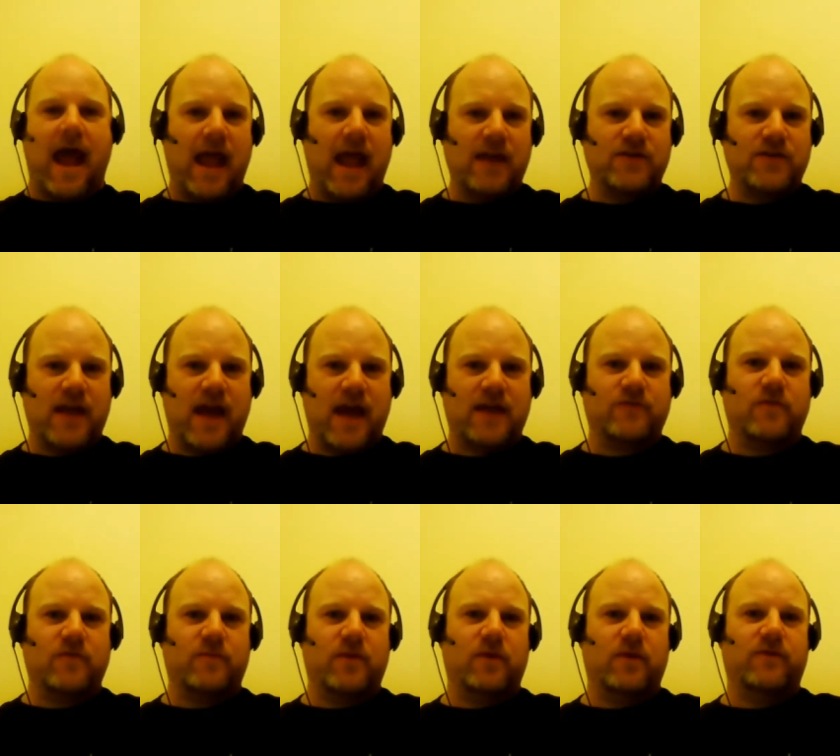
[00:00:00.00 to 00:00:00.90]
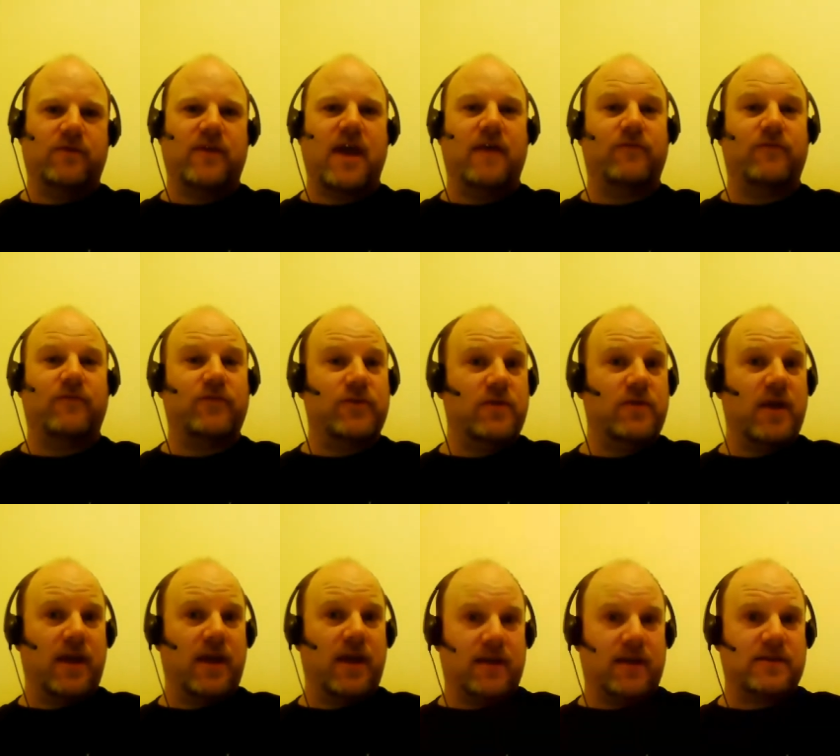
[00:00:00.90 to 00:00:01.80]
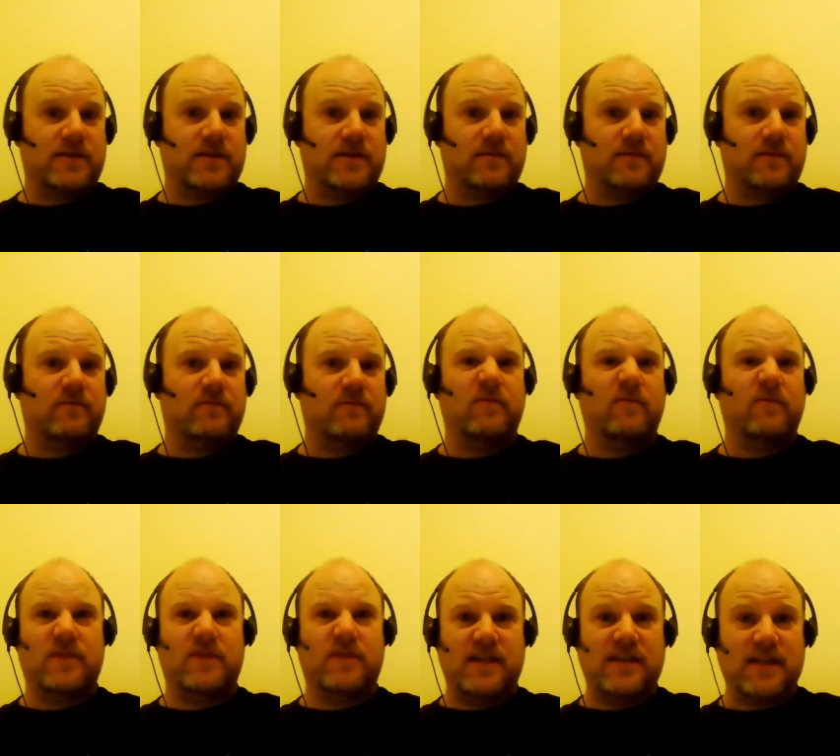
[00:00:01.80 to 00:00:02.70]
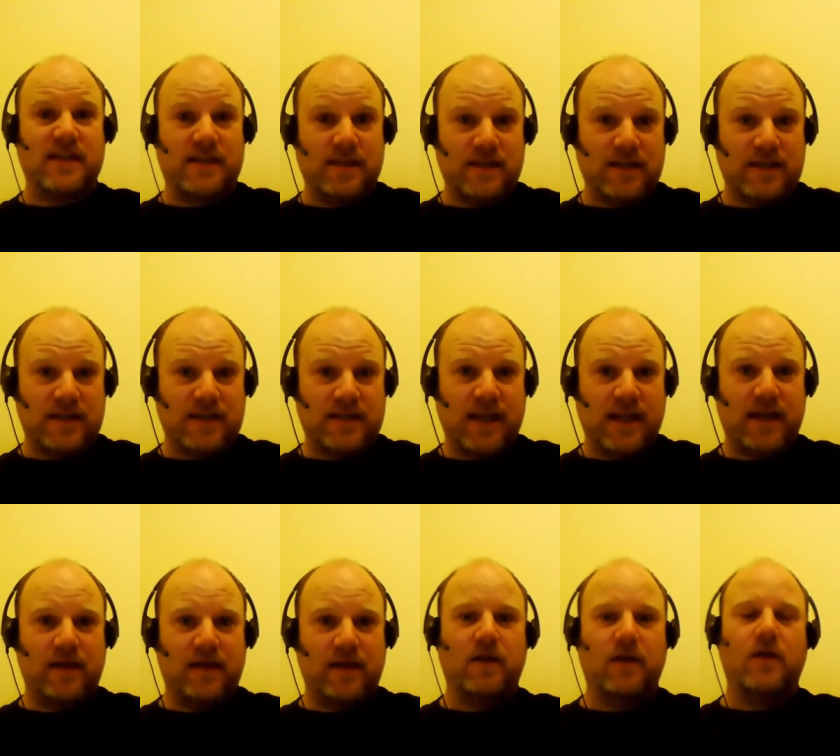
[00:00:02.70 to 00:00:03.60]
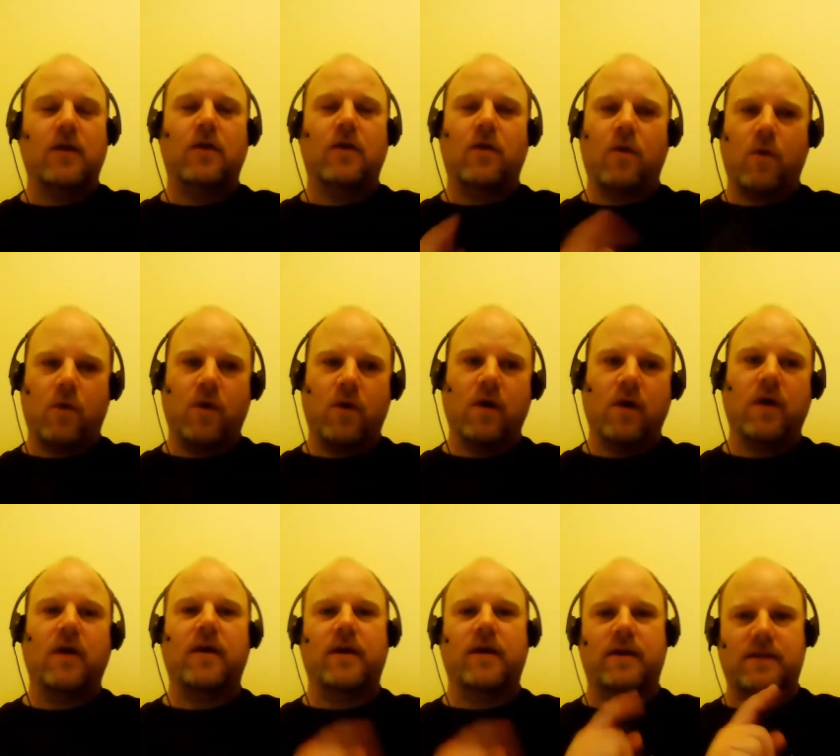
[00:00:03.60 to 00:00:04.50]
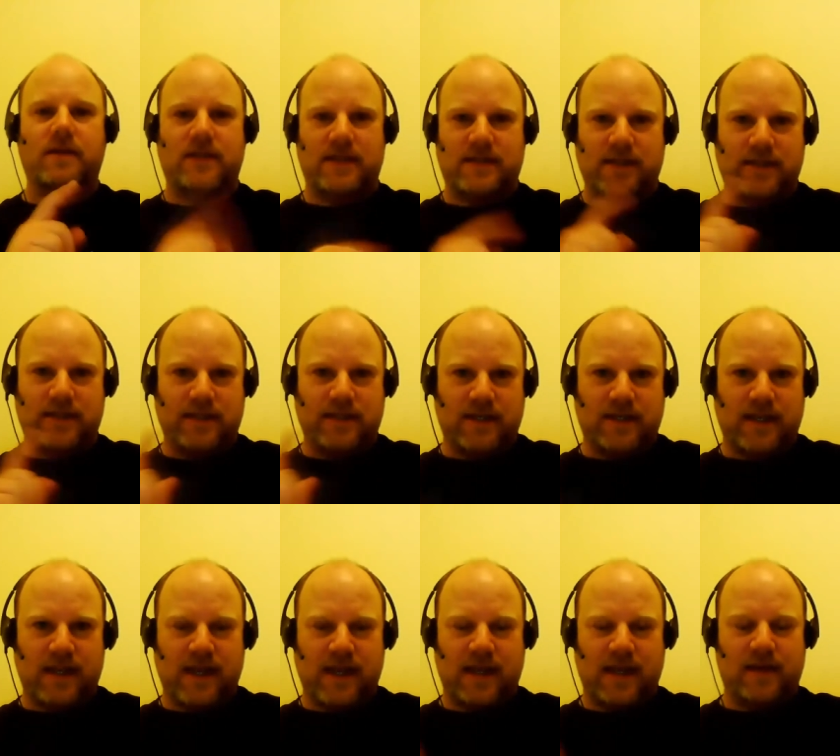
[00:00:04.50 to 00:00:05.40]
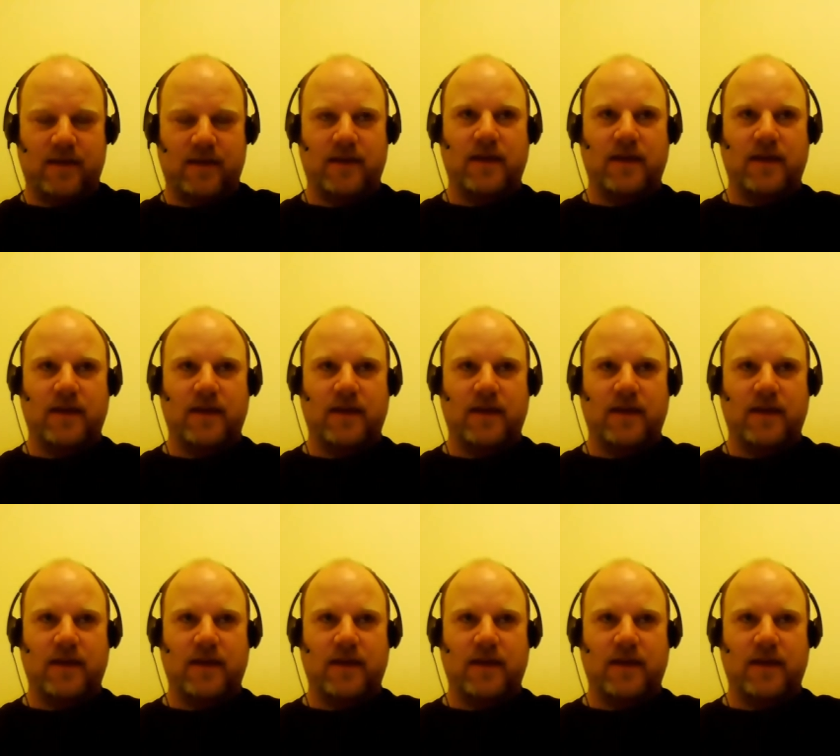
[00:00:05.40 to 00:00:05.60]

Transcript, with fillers: Action attributes have two dice, d6 and d10 or d6 and d8.